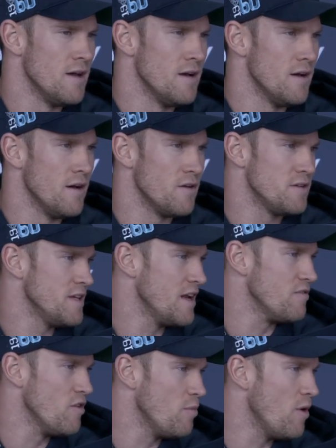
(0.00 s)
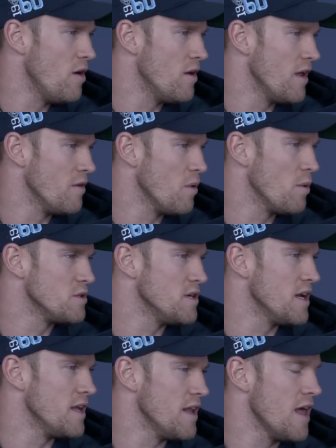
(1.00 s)
uh, understanding football and, and, what we're
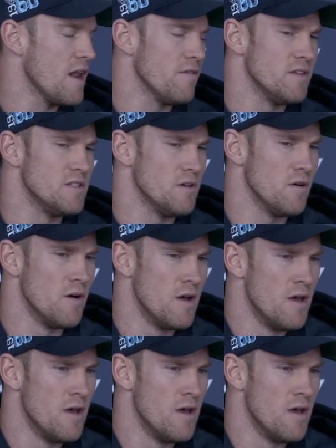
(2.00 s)
trying to get out of it. So.